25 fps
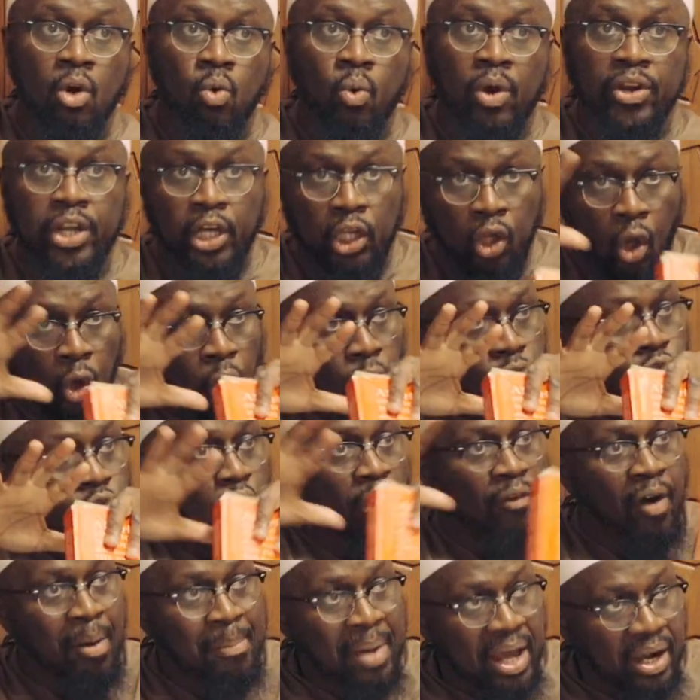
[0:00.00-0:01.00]
when the
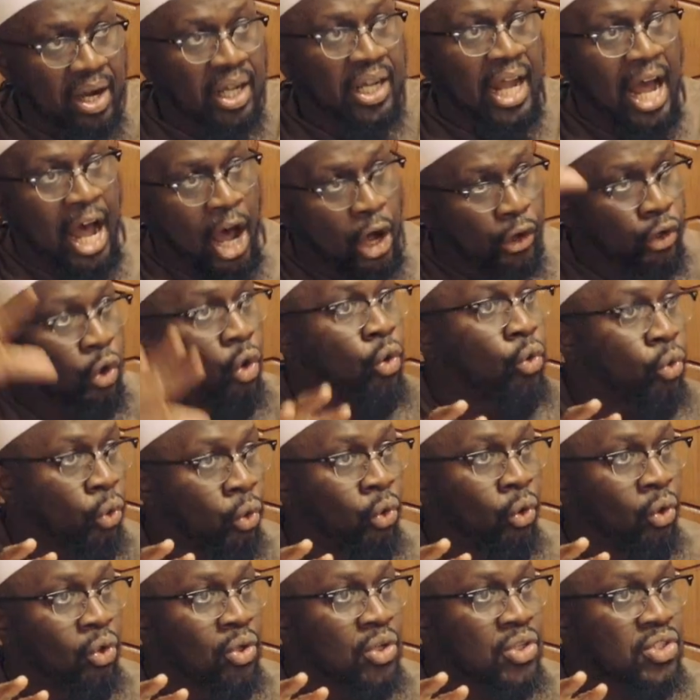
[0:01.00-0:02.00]
culture of Americano
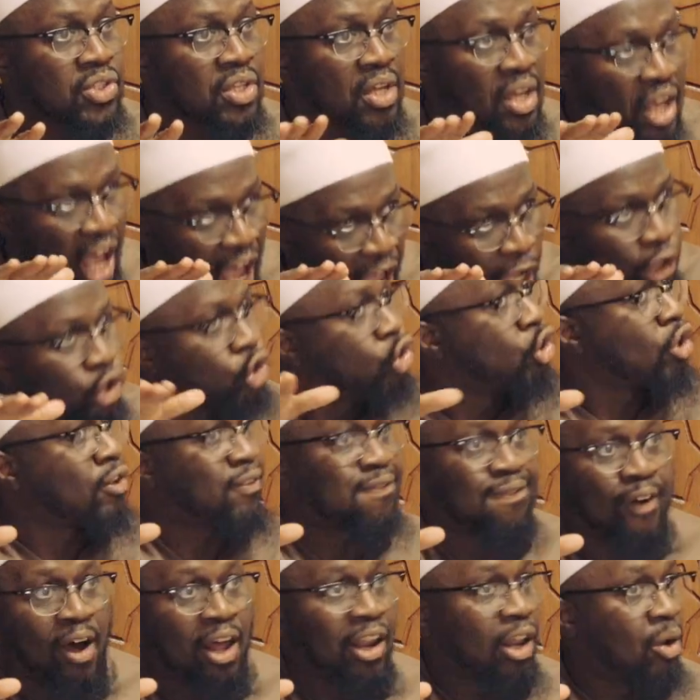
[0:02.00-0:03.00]
rules and you
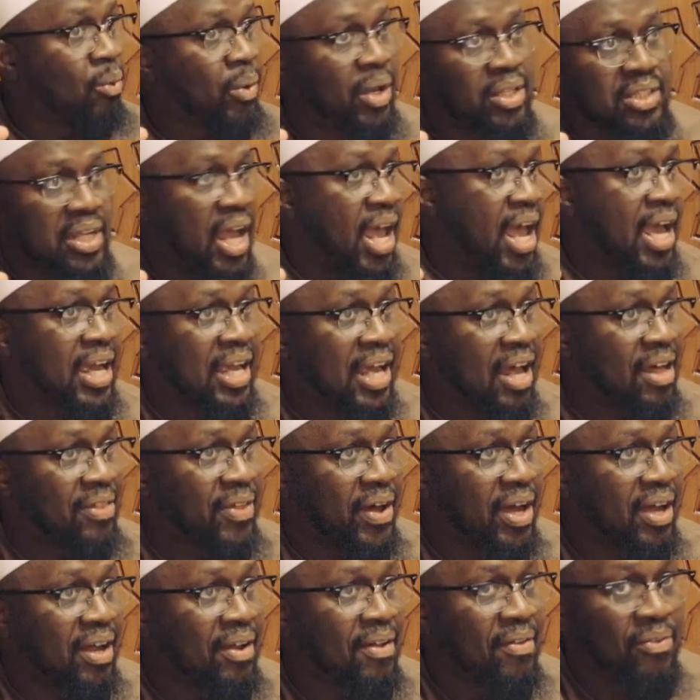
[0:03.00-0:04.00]
just follow it,
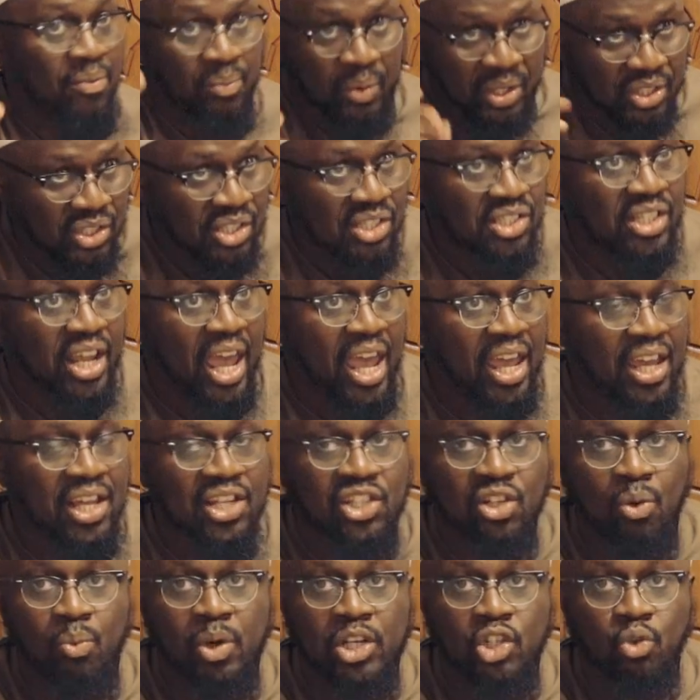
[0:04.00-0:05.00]
hakadha, which is the
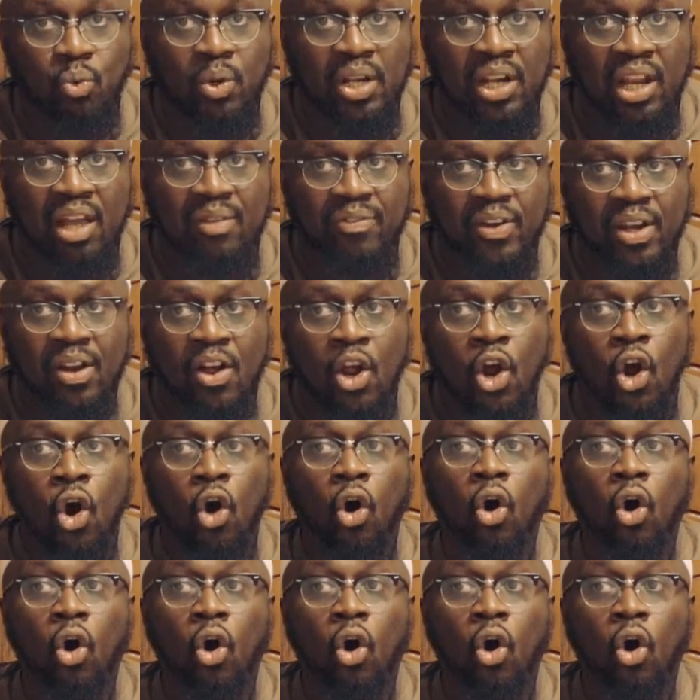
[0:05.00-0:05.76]
age in which we live in,